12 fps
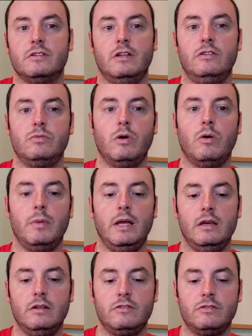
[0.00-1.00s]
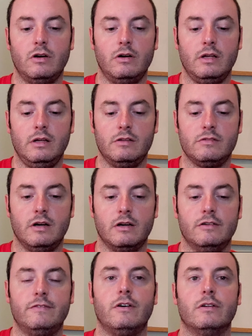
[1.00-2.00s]
It's well made, it's sturdy, it's not
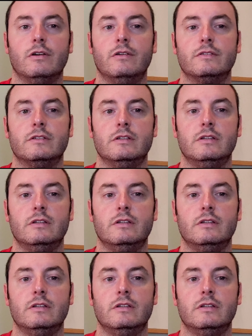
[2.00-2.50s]
going to fall over,